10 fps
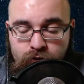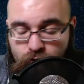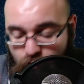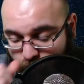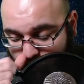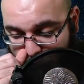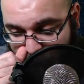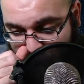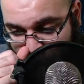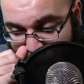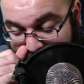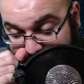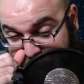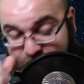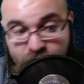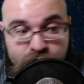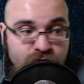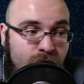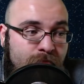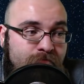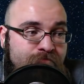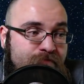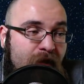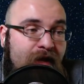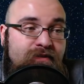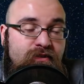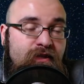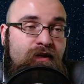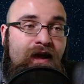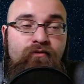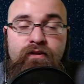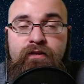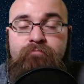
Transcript: Oh, I hesitate on this one. I hesitate heavily.